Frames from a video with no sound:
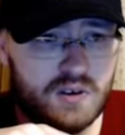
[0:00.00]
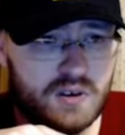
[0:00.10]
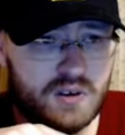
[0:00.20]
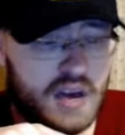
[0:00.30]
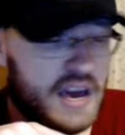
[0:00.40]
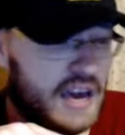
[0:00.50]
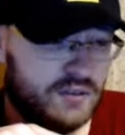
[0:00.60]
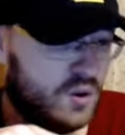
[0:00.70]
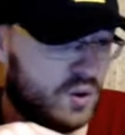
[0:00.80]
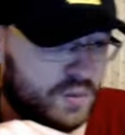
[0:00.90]
And
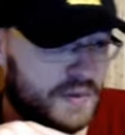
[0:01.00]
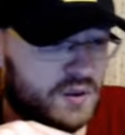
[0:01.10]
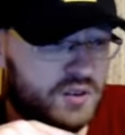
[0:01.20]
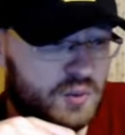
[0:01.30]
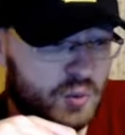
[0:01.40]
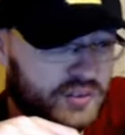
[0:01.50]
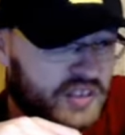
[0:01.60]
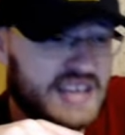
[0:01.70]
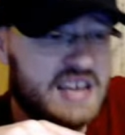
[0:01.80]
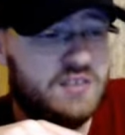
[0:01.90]
so Mary Elizabeth Winstead
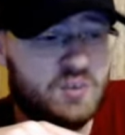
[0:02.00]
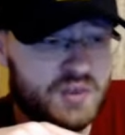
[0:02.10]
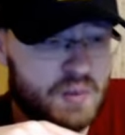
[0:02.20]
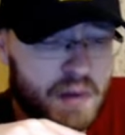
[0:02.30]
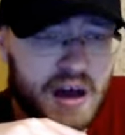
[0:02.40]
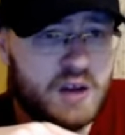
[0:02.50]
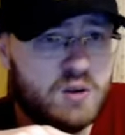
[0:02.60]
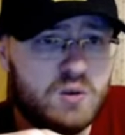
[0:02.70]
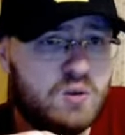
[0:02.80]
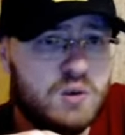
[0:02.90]
hits him with a
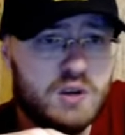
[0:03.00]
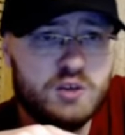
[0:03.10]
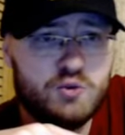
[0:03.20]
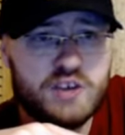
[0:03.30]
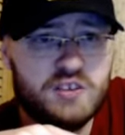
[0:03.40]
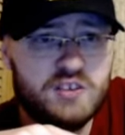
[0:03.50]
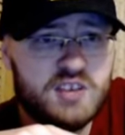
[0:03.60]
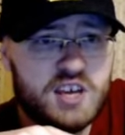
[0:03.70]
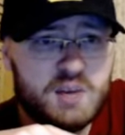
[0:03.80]
bottle, tries to escape.